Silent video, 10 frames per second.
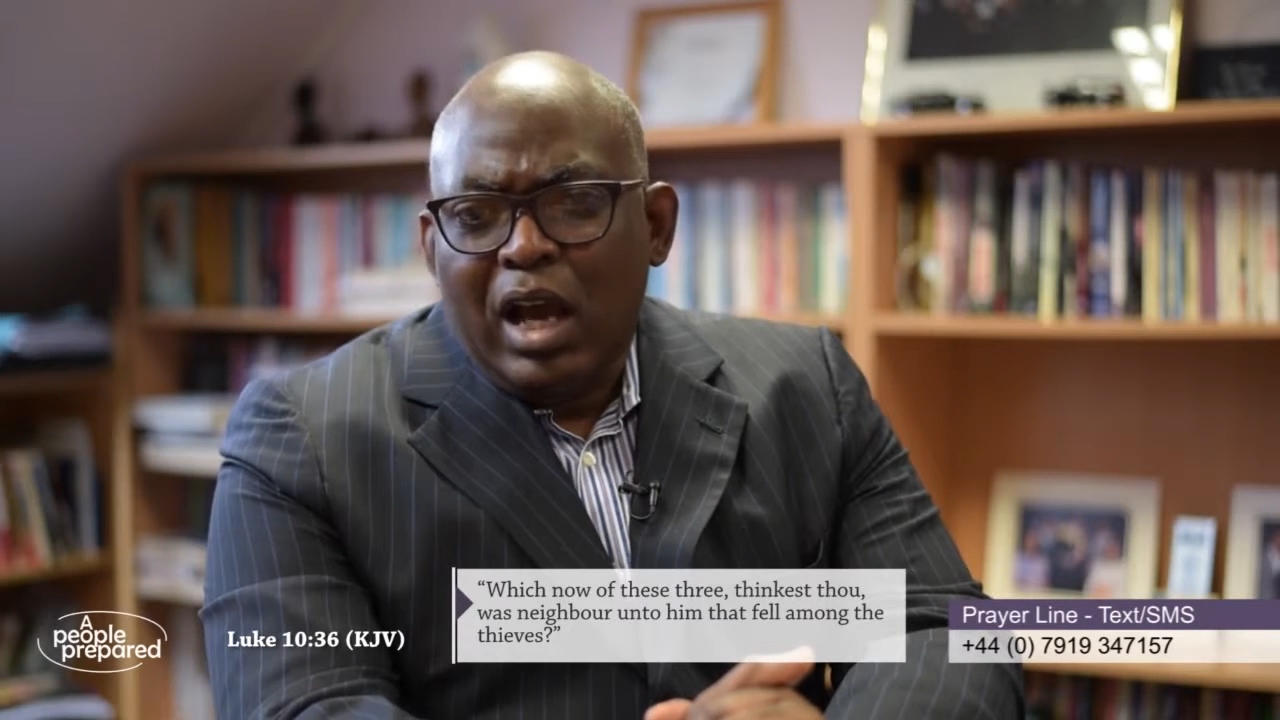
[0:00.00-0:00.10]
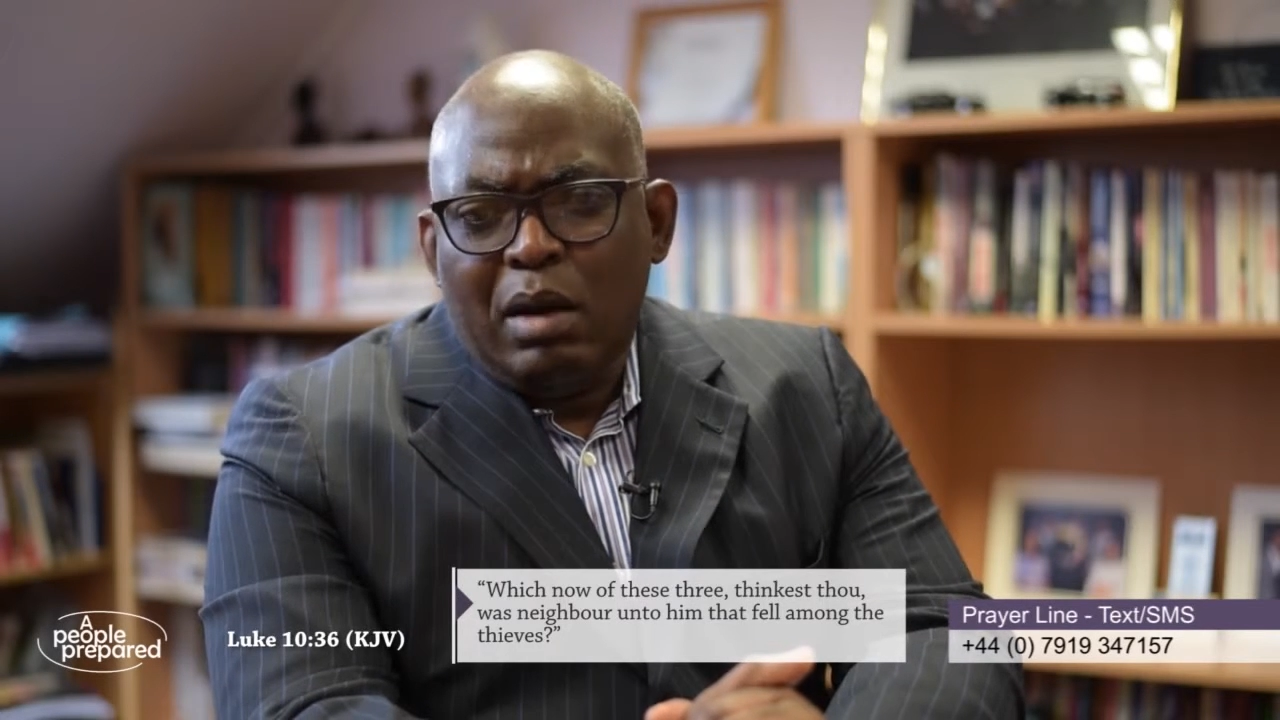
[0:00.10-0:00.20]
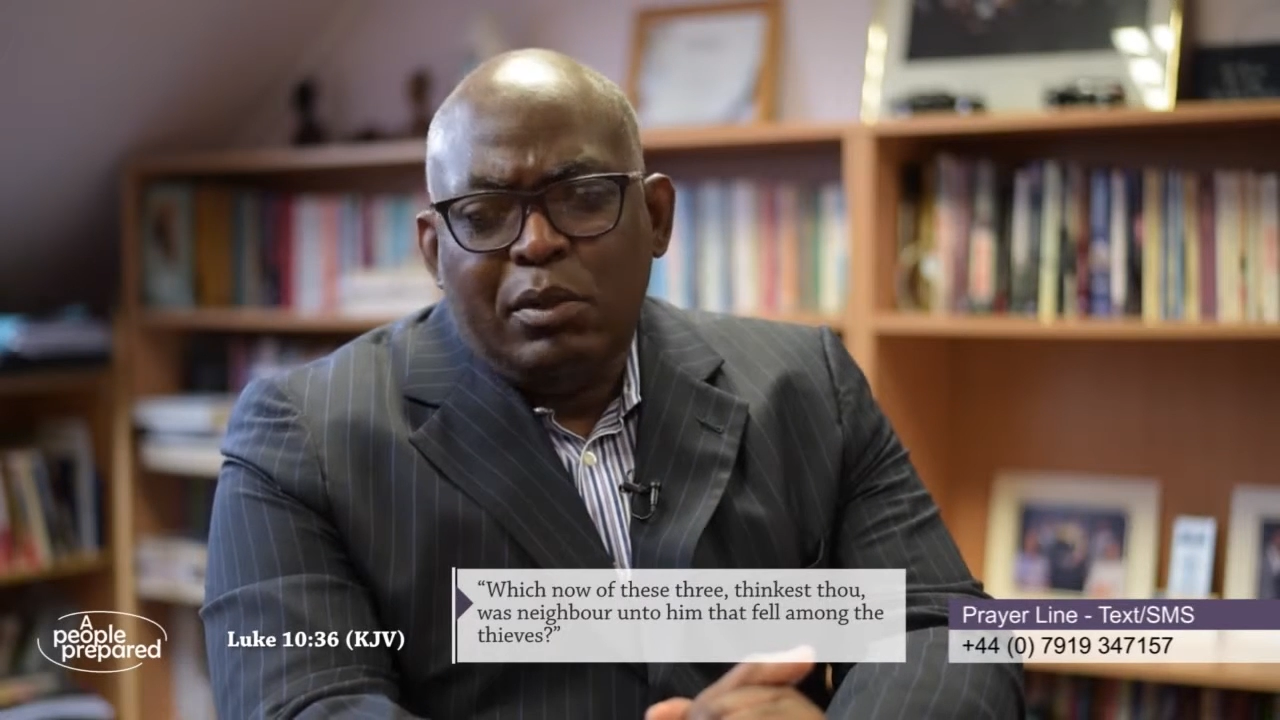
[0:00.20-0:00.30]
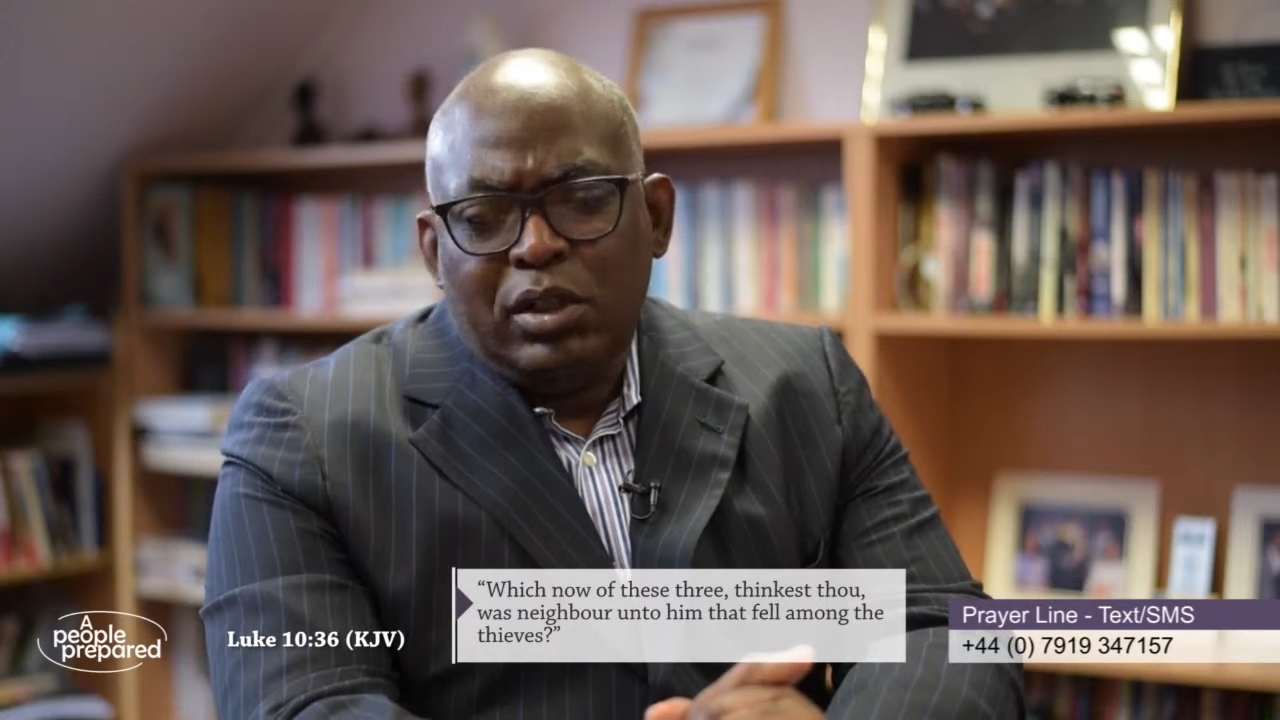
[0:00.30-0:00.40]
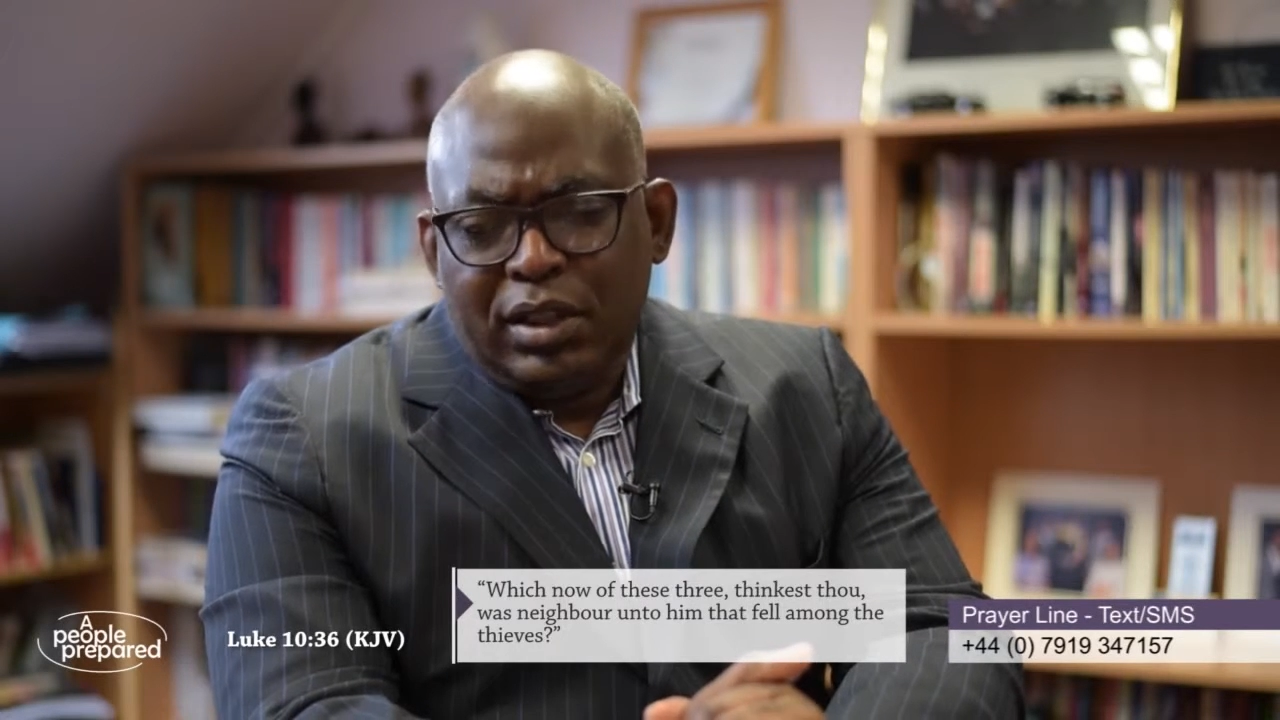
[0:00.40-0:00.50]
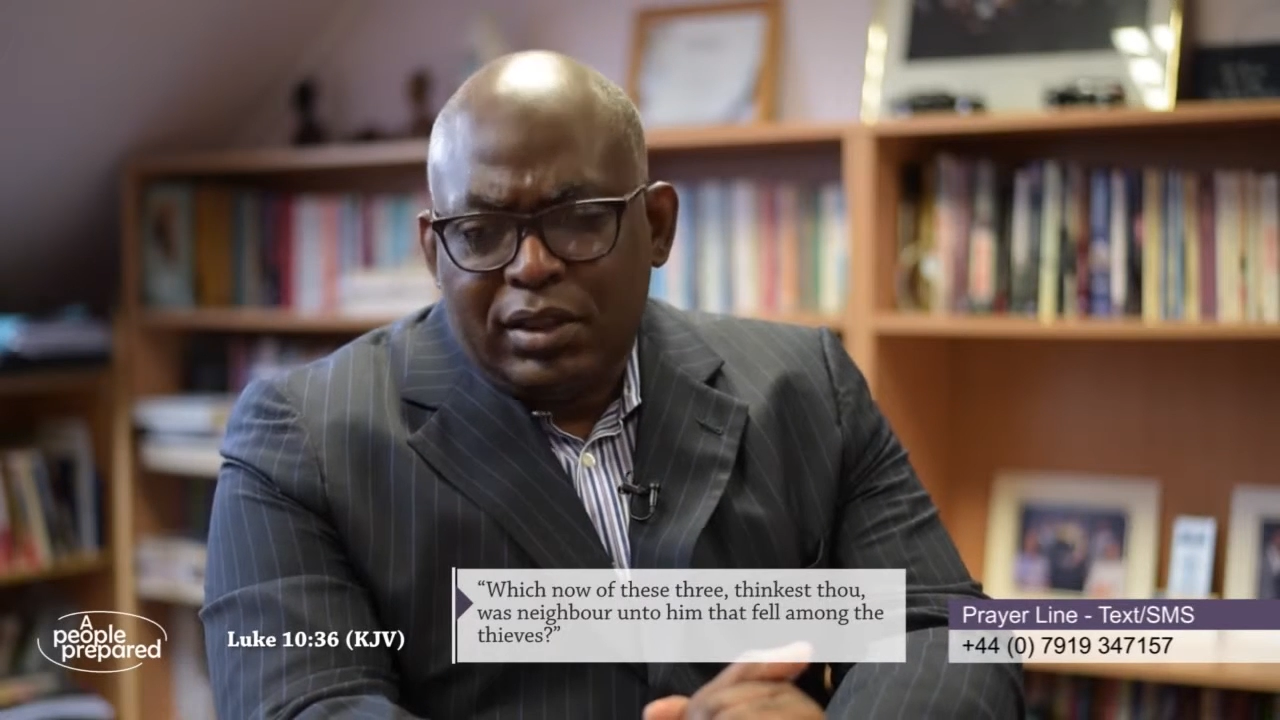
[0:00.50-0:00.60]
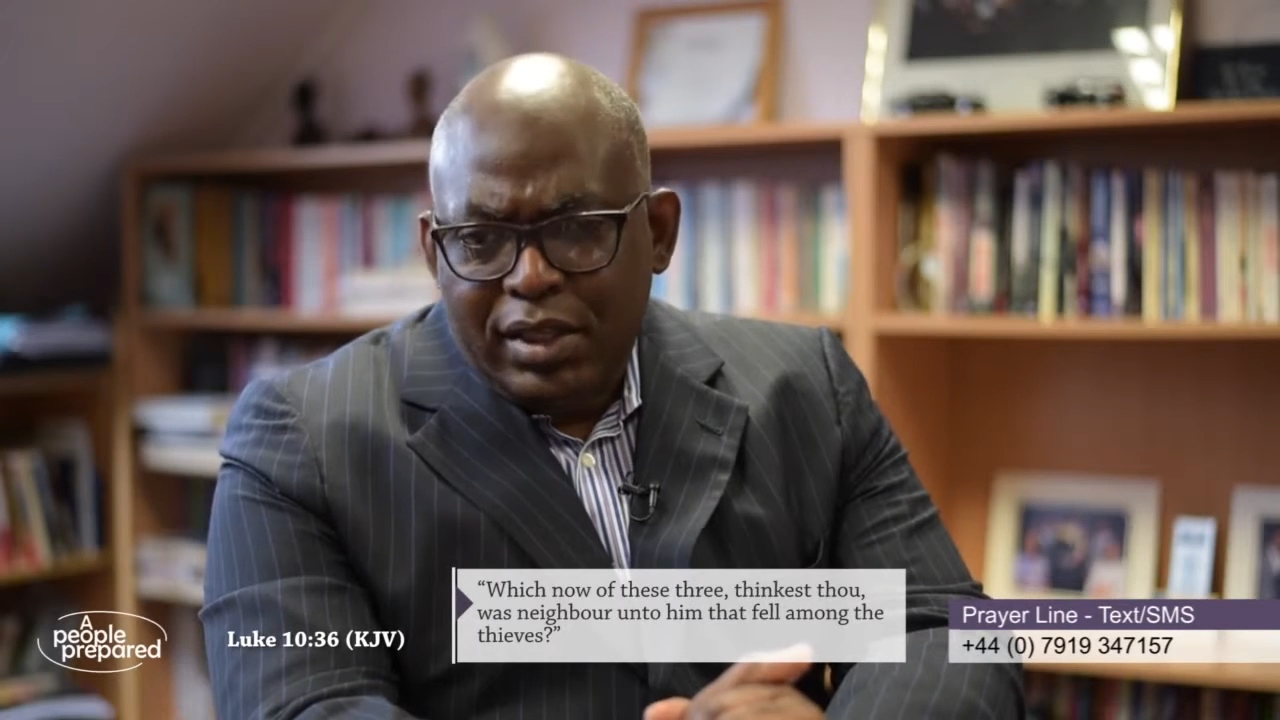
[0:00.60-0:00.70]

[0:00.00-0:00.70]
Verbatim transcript: among the